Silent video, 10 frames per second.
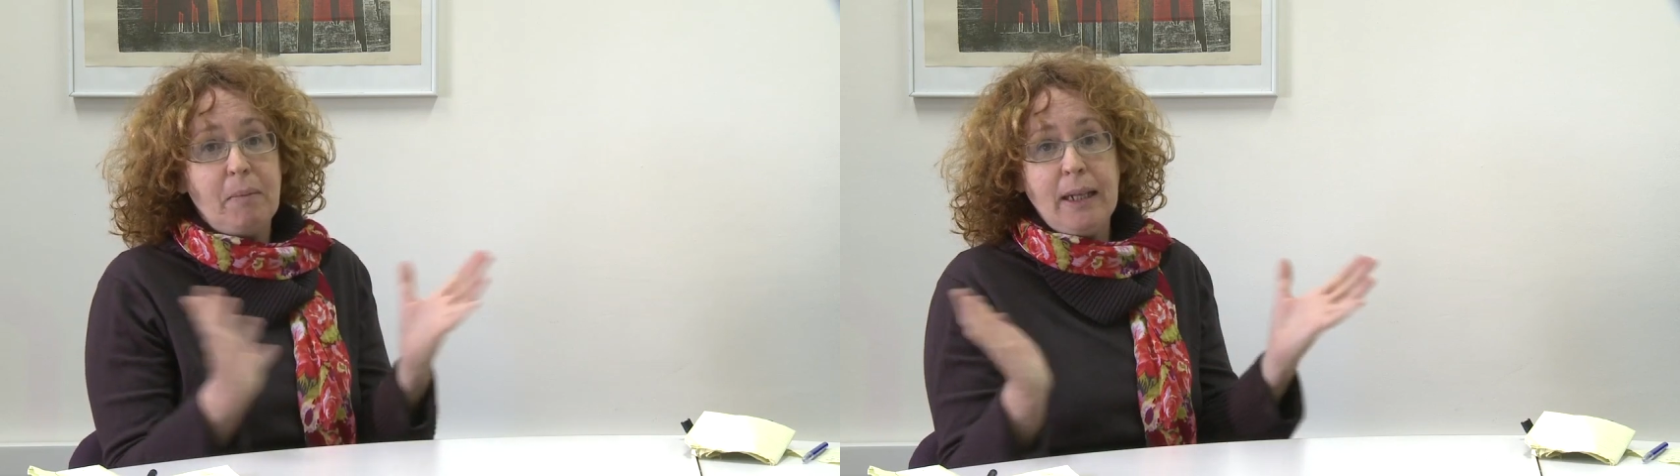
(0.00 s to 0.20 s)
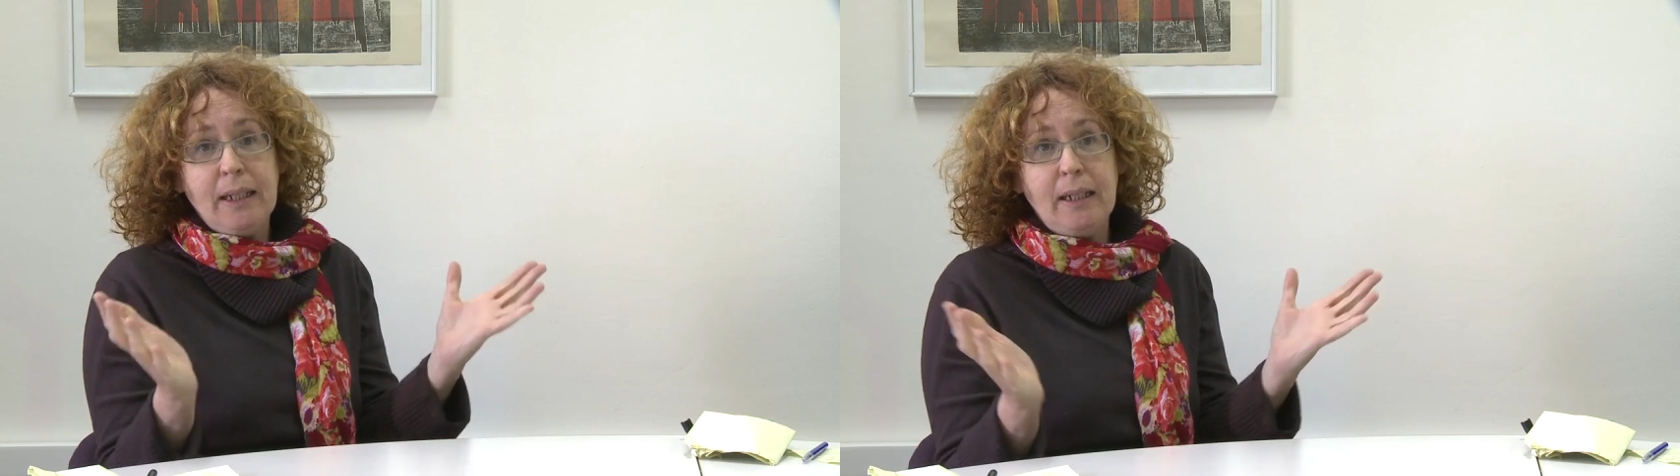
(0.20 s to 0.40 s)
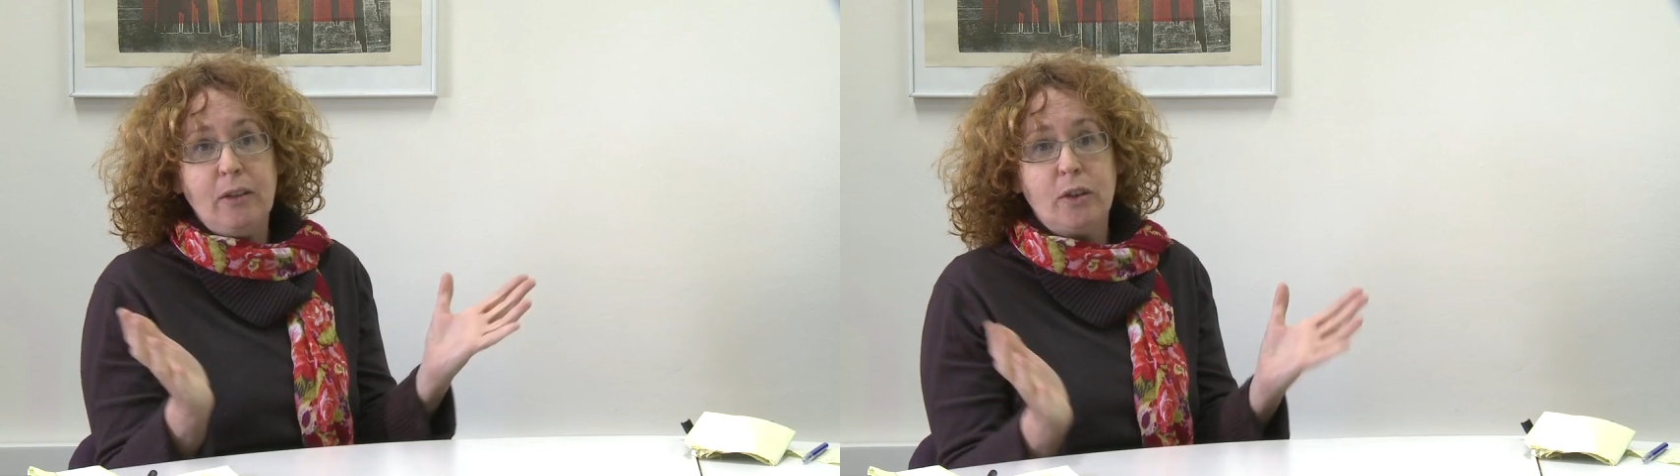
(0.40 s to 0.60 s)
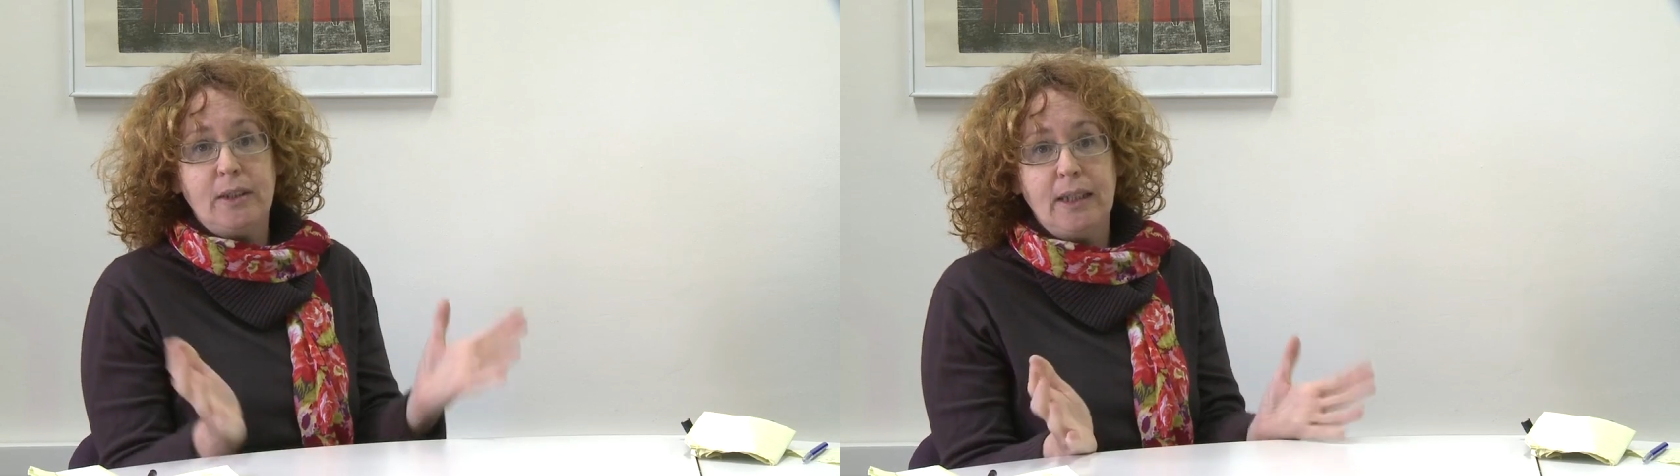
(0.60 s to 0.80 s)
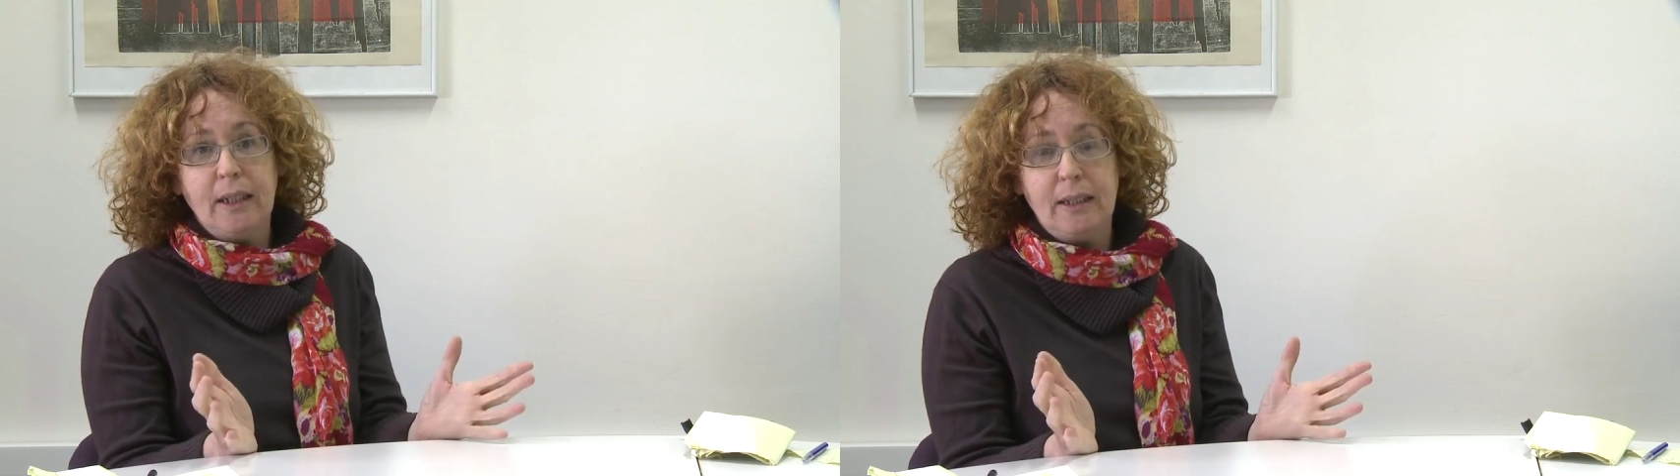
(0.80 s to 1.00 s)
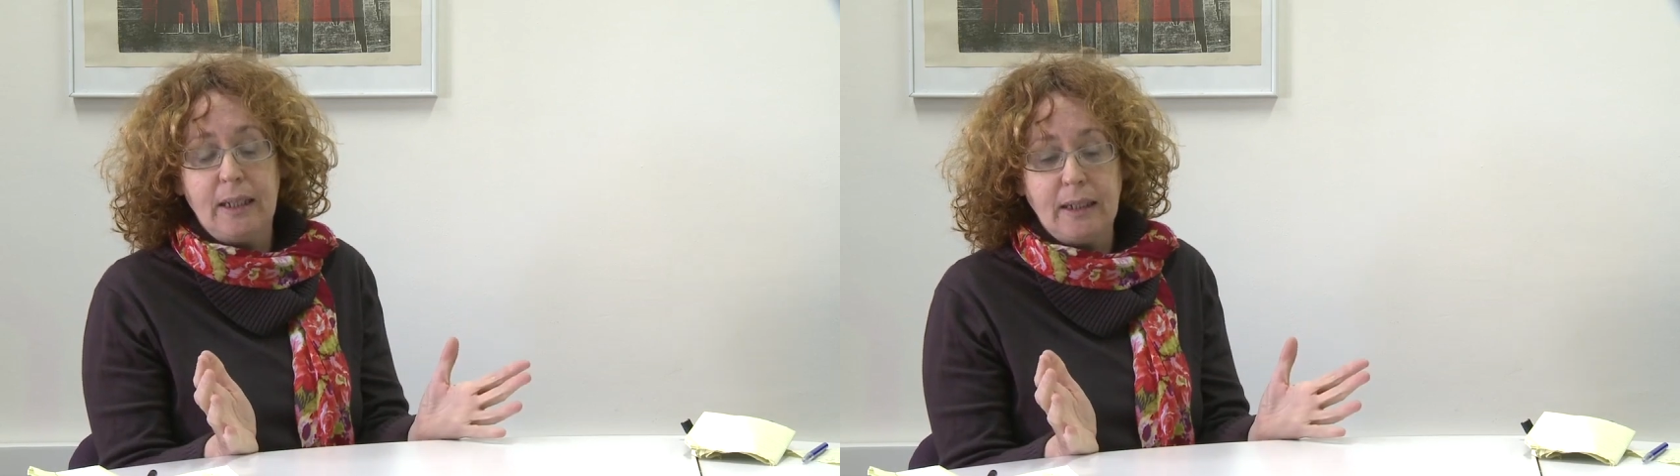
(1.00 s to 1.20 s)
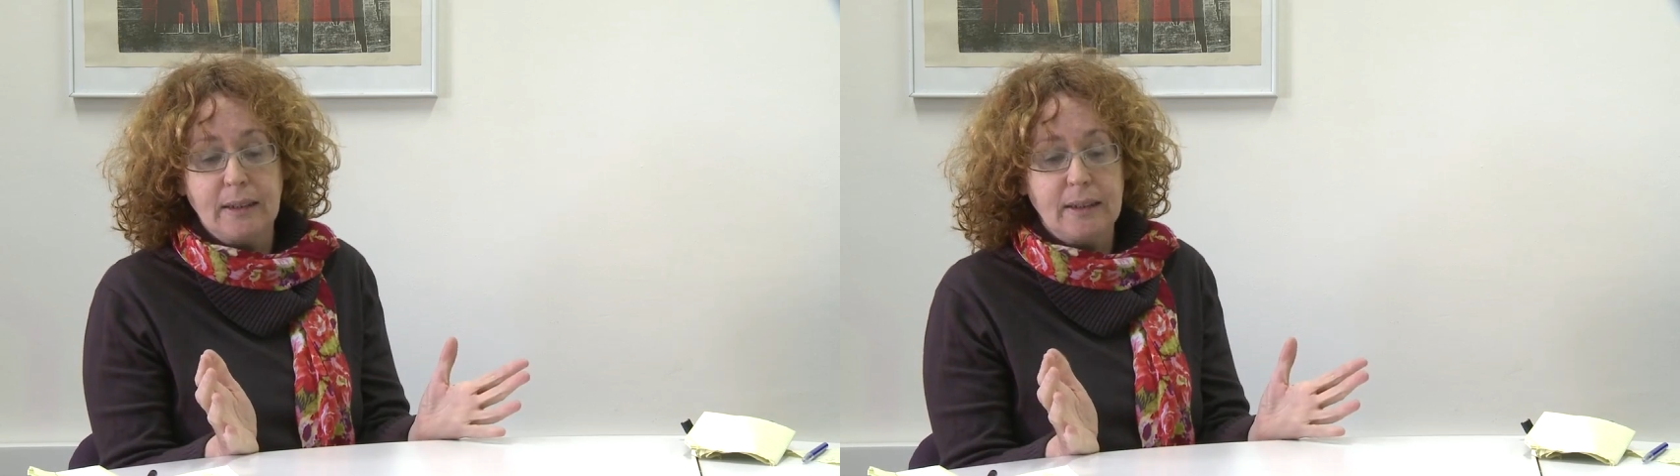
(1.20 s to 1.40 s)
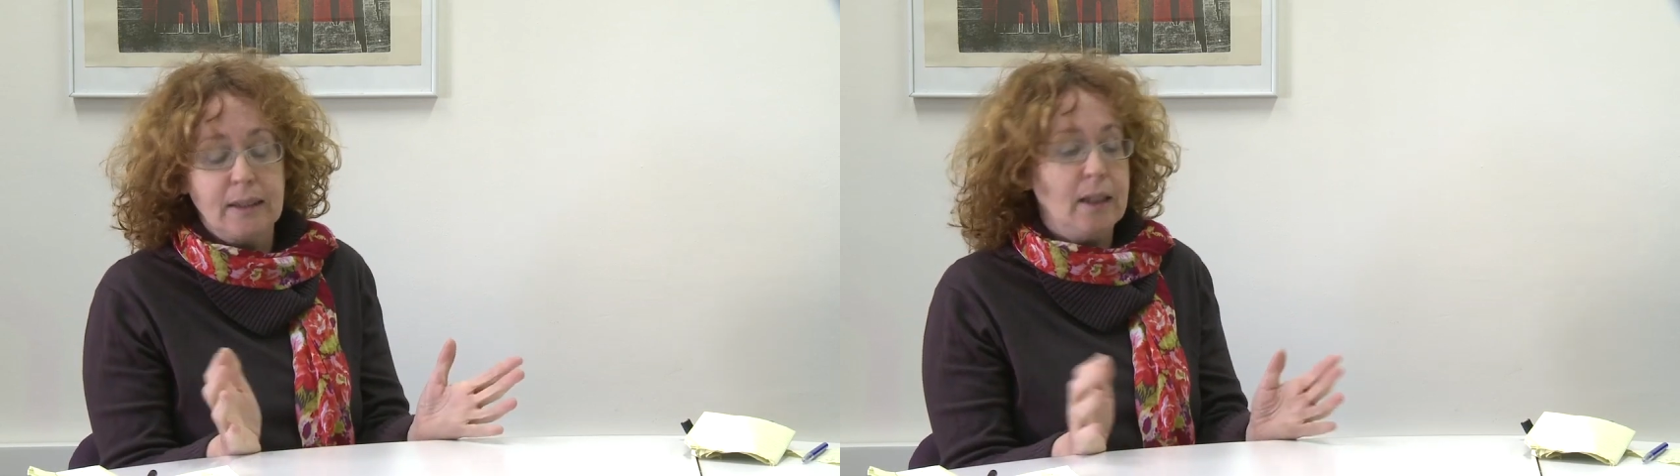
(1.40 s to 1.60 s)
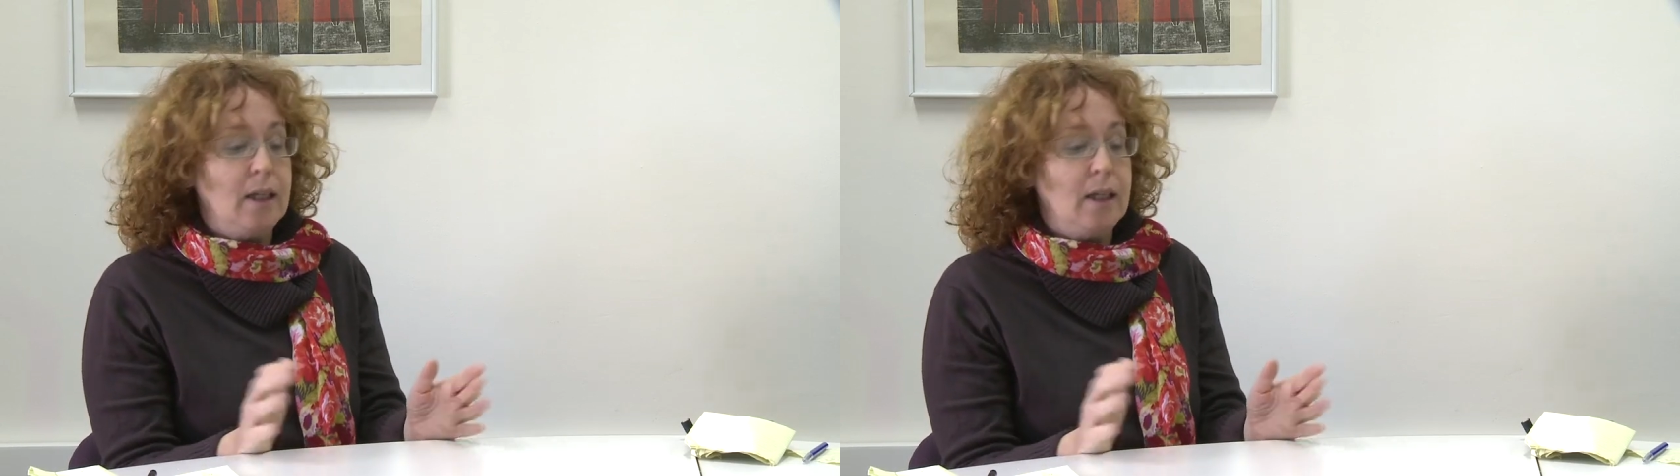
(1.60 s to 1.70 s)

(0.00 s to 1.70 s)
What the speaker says: many interesting things.